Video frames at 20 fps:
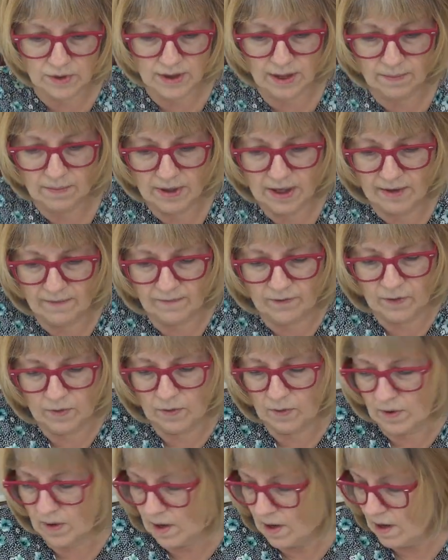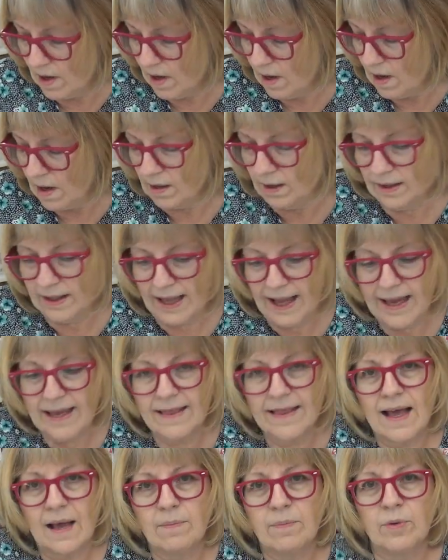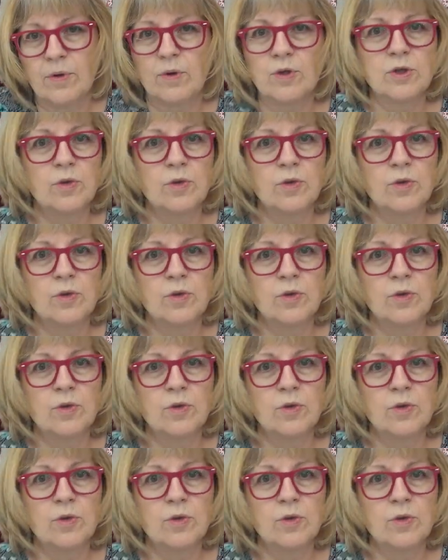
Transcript: Tell me if you like that blue.